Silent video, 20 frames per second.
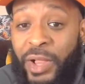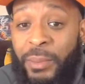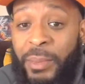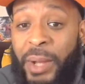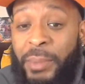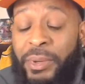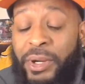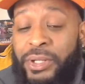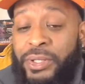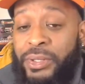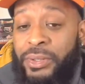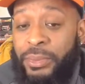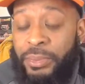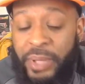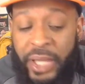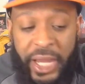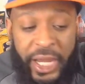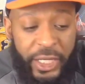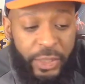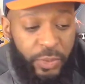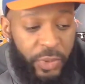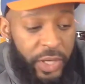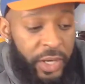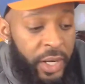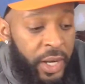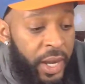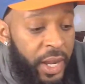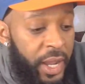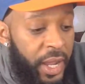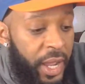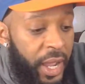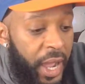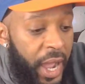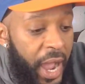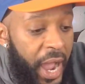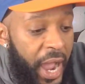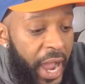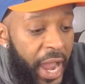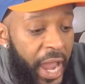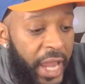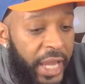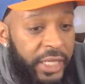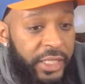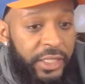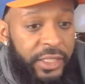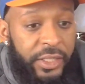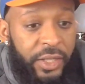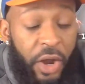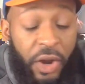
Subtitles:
Follow my personal page where I